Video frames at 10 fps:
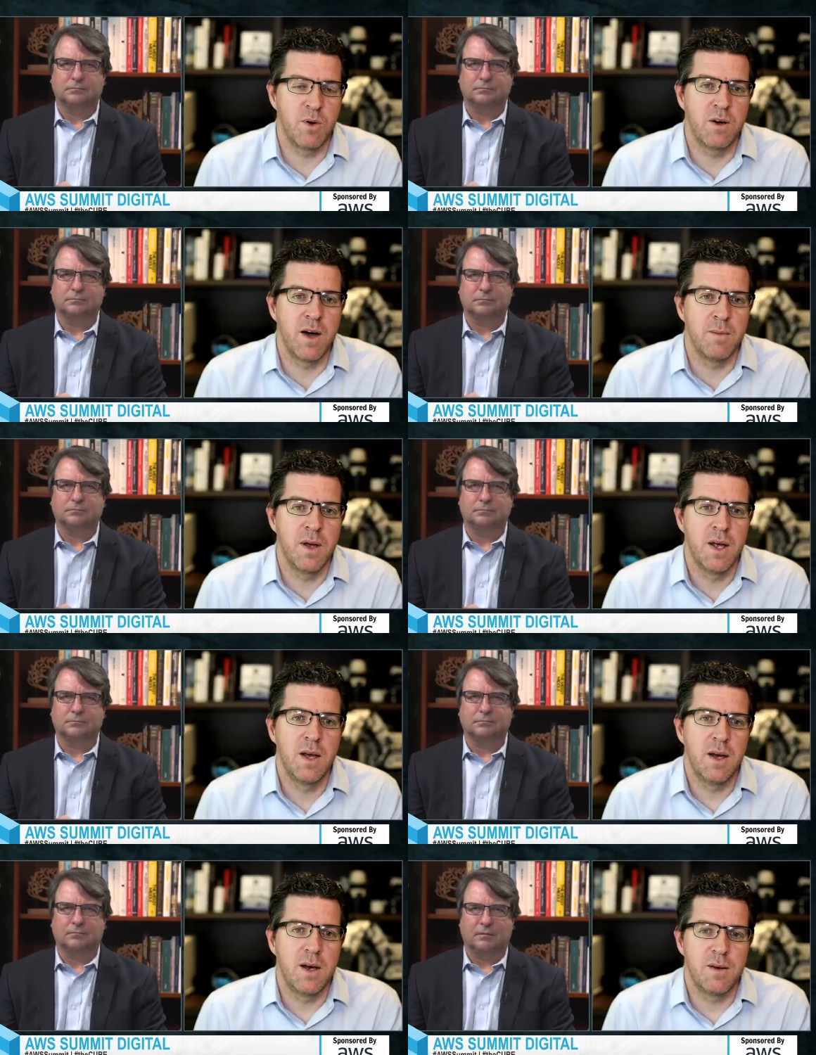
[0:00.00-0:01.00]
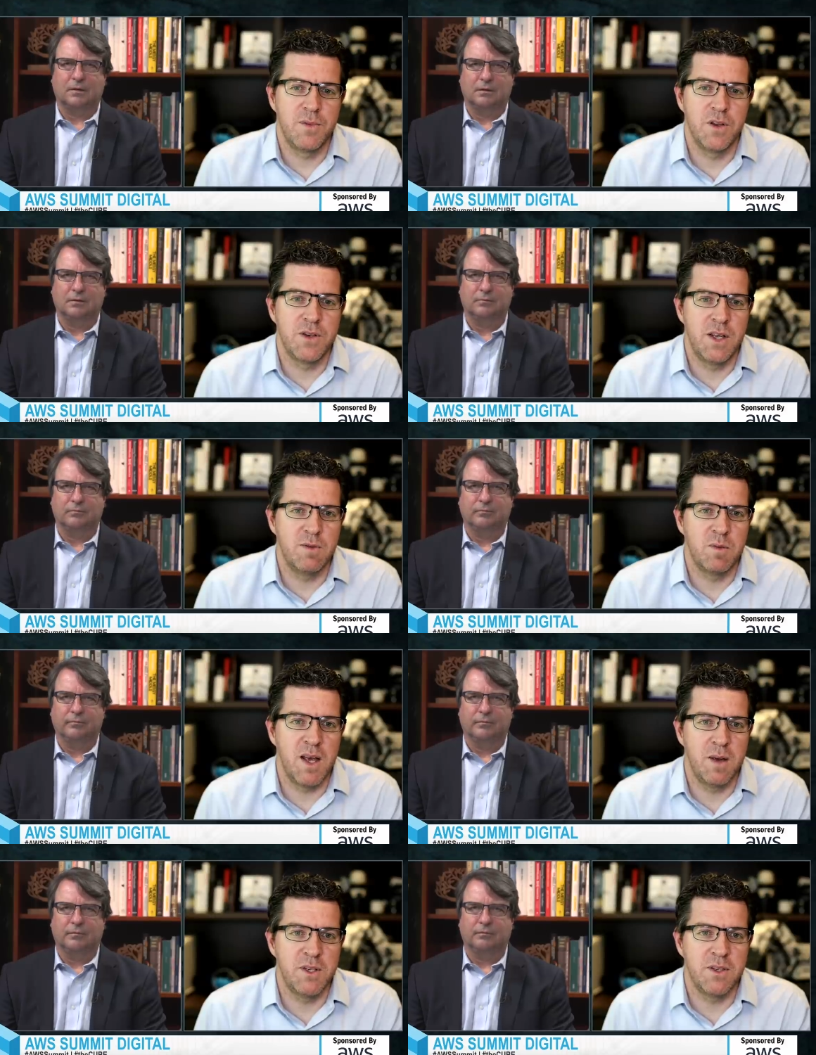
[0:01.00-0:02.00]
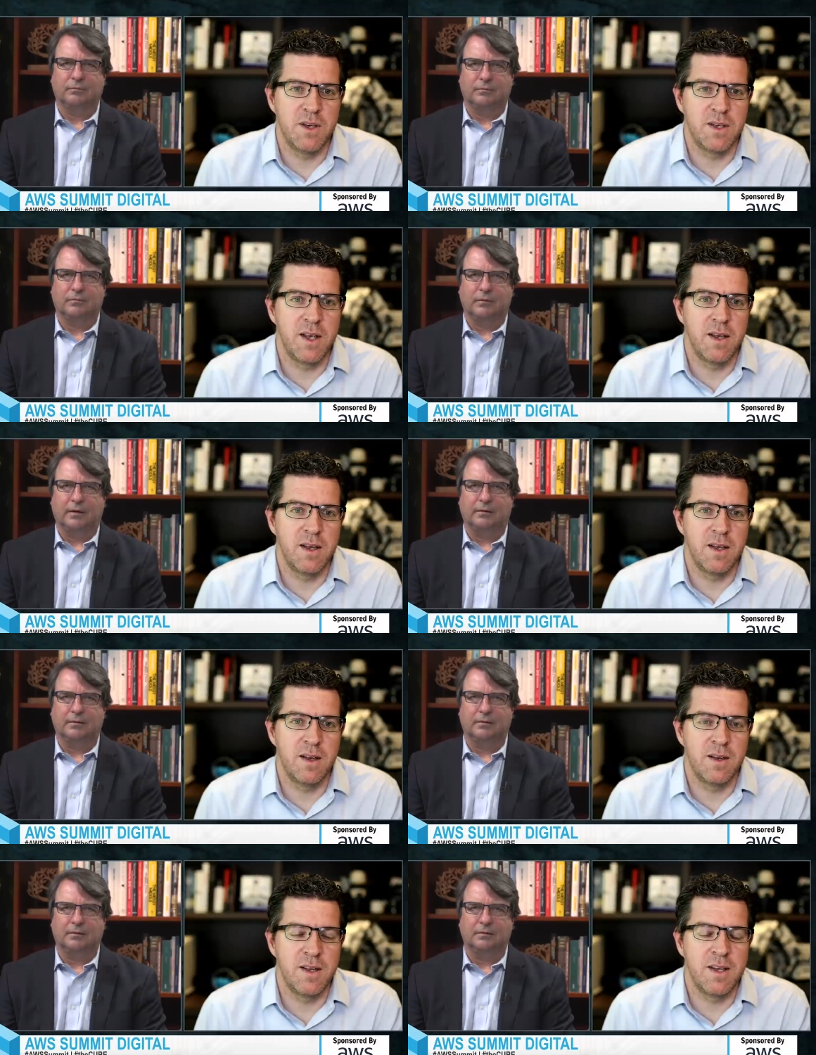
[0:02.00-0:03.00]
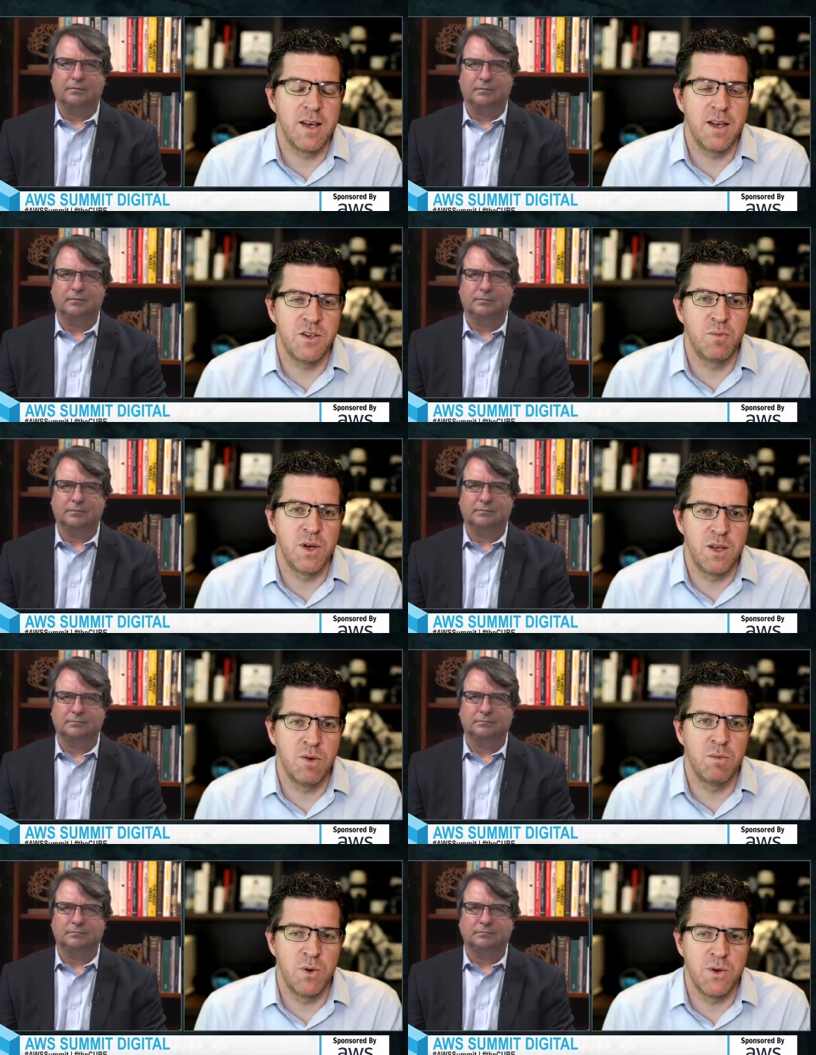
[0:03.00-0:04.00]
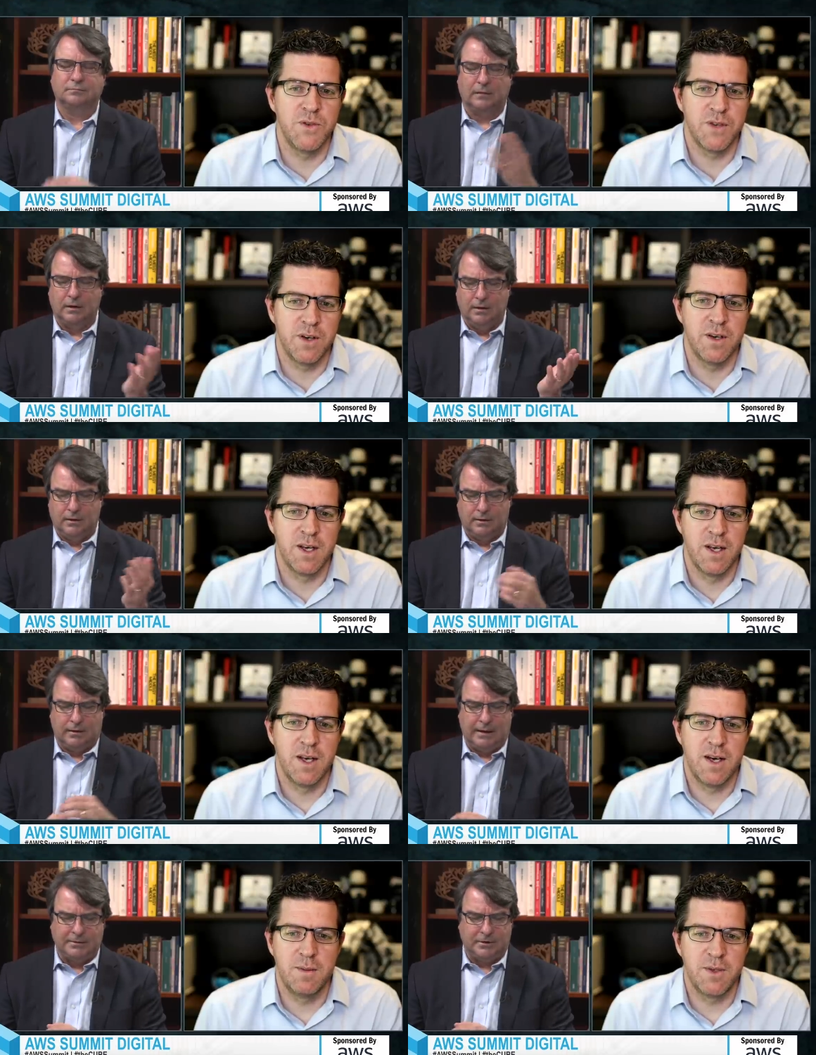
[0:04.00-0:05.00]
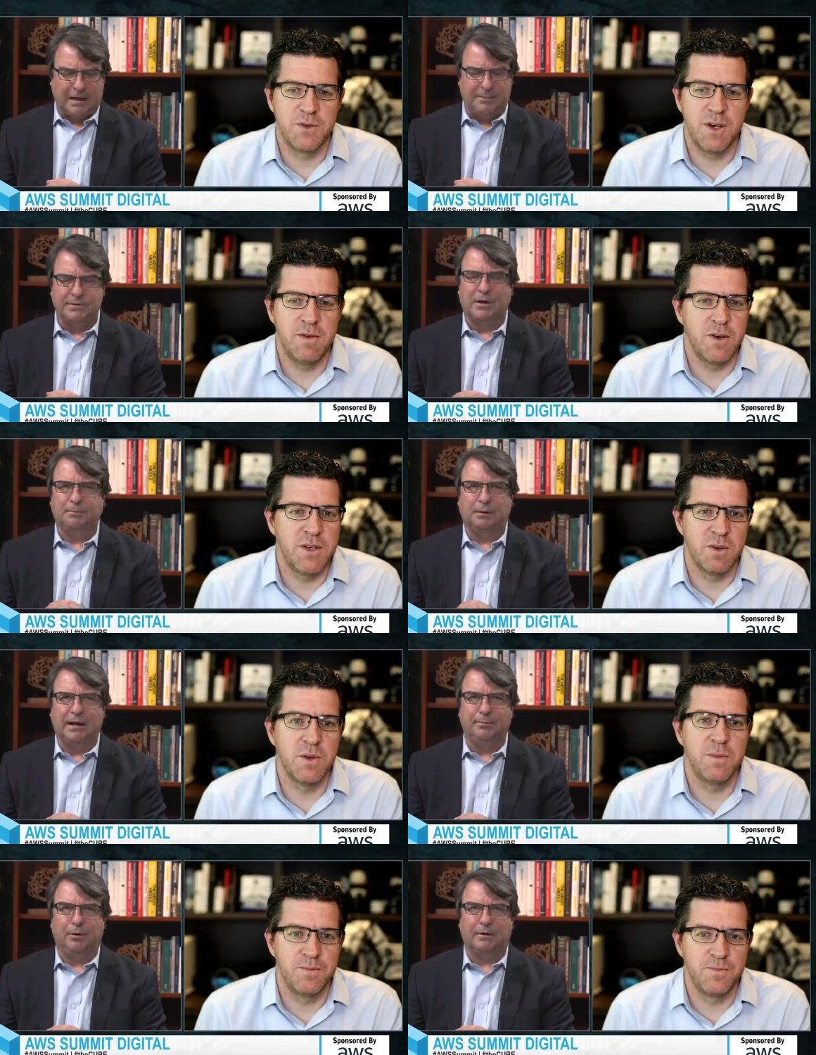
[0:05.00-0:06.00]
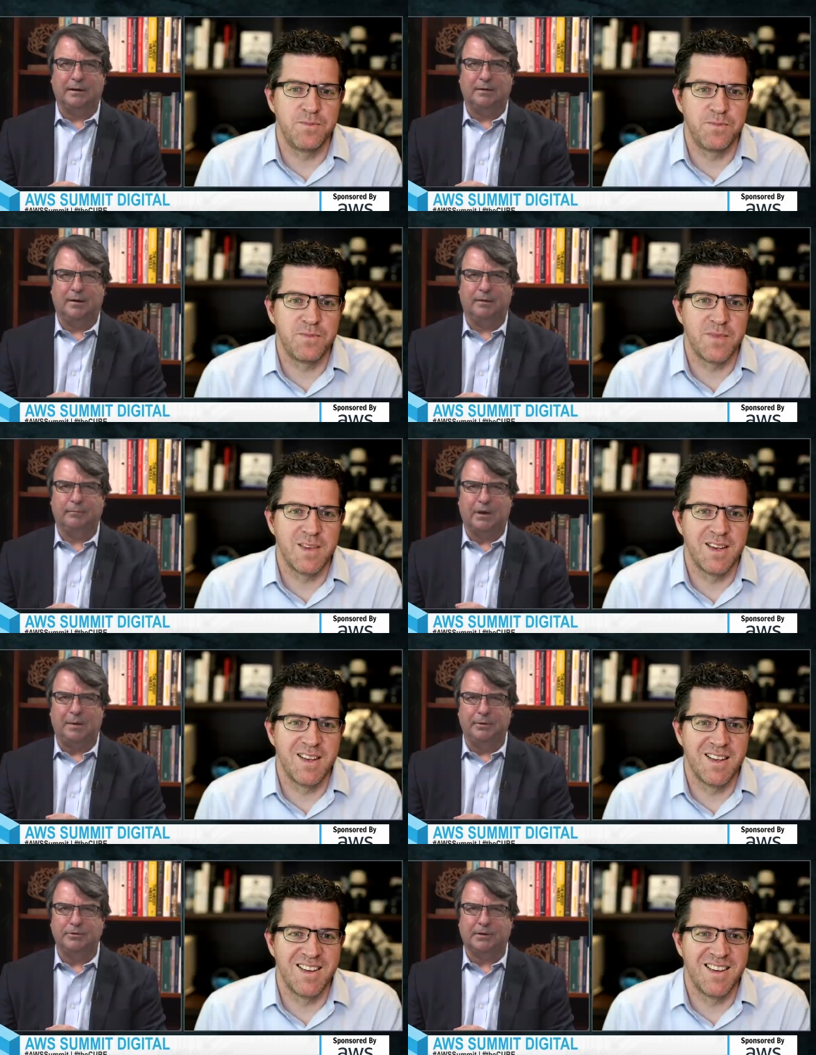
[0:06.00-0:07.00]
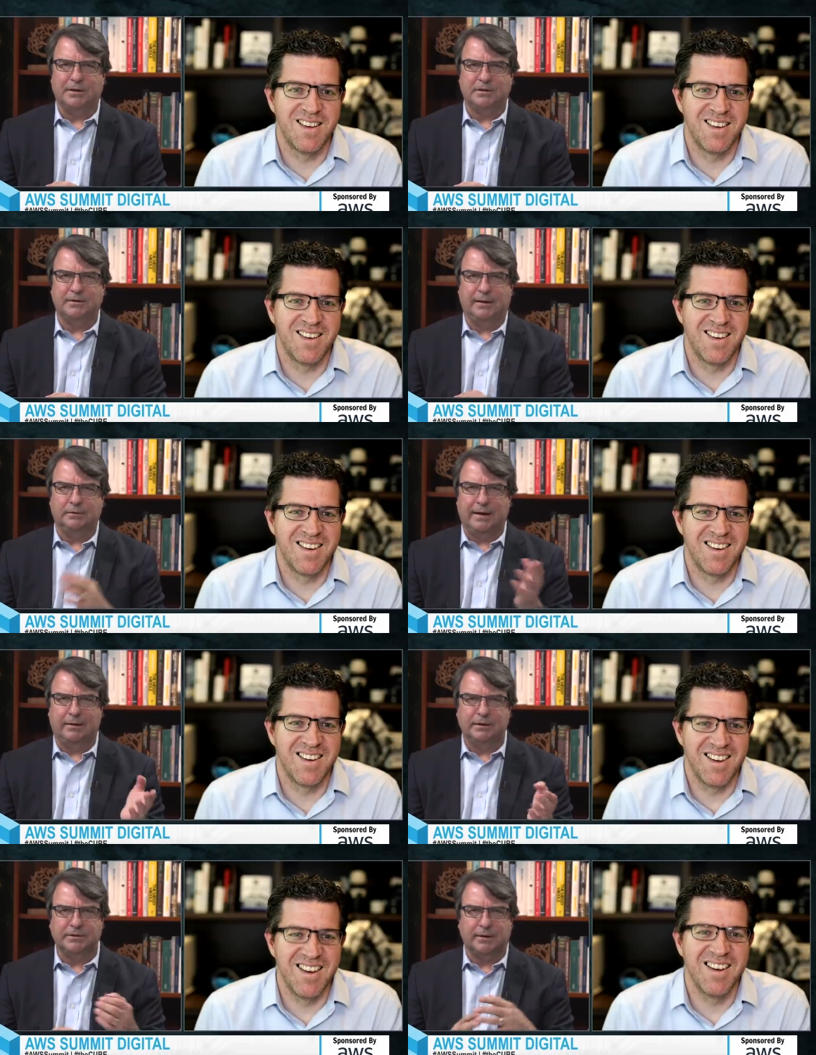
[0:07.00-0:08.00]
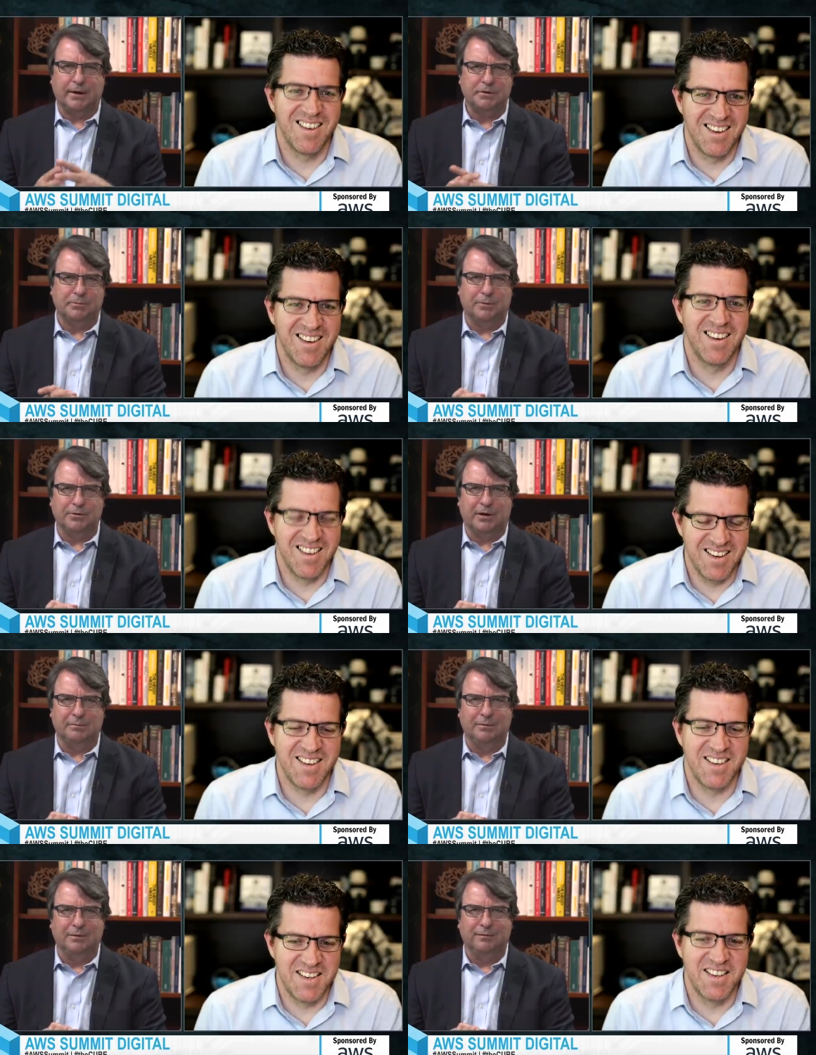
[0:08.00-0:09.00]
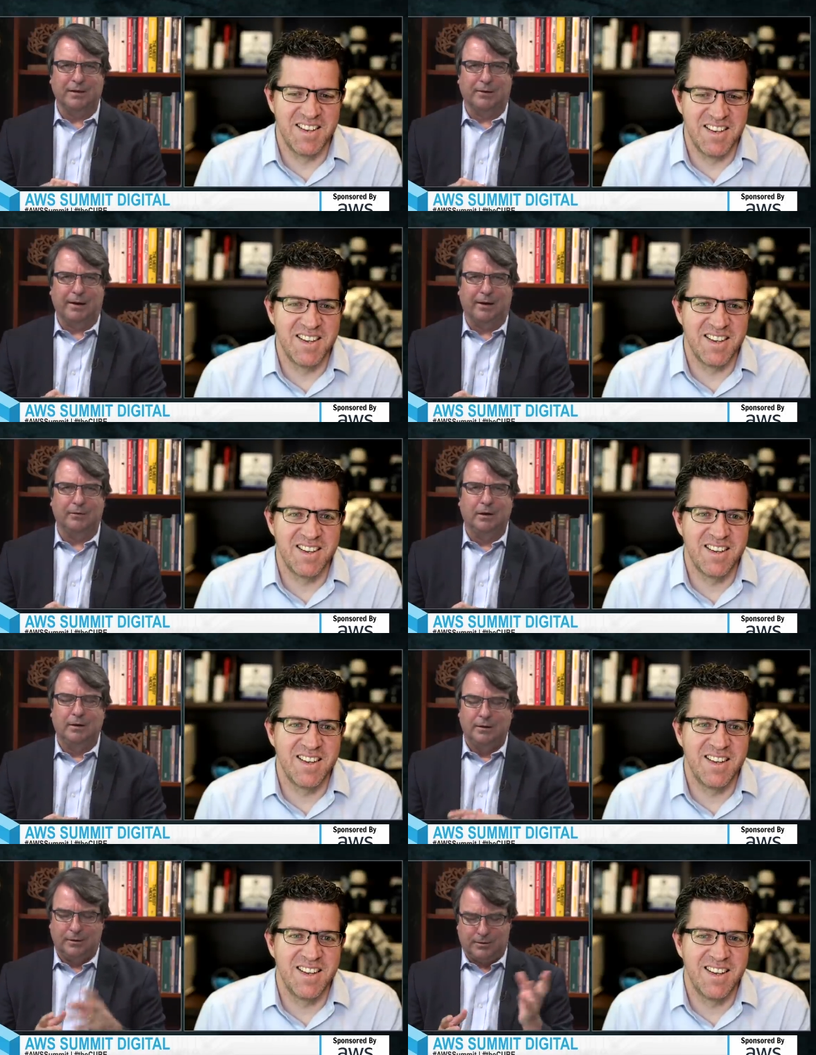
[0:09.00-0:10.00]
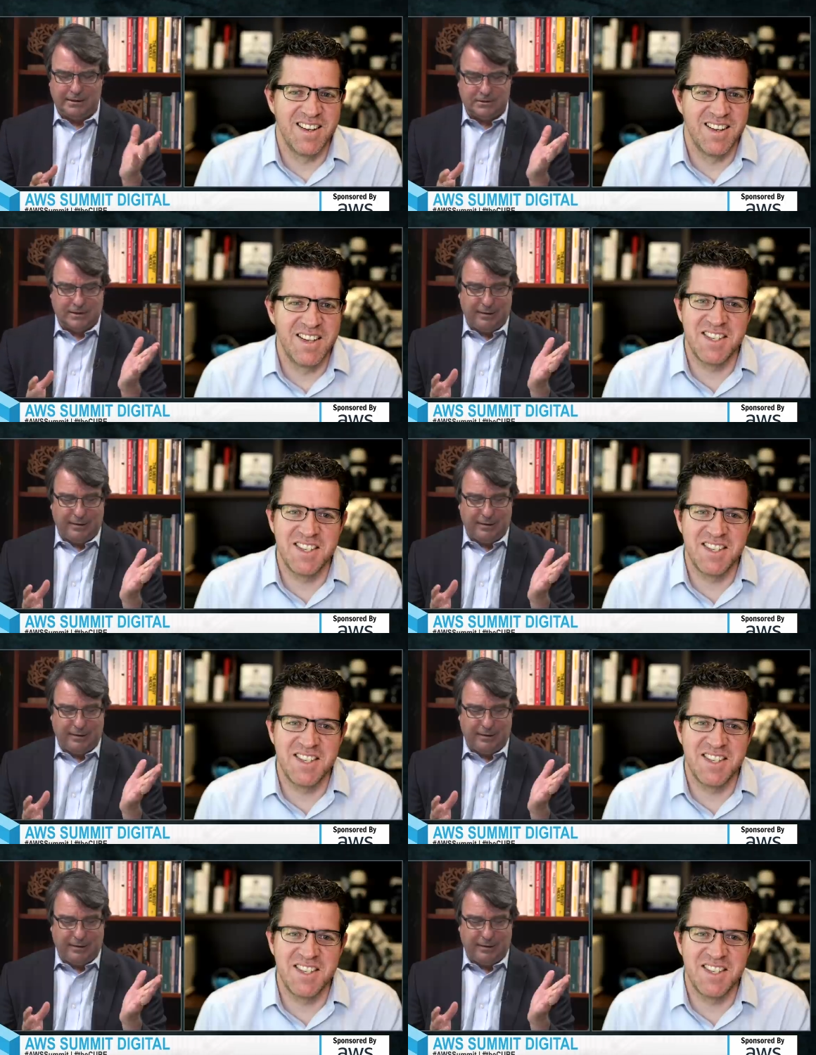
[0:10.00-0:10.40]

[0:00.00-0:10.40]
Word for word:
Speaker 1: program, um, you know, the team would be happy to uh, engage and bring you on board. So
Speaker 2: Classic um, it's really good playbook, get the top use cases nailed down, listen to customers and figure it out. Great stuff,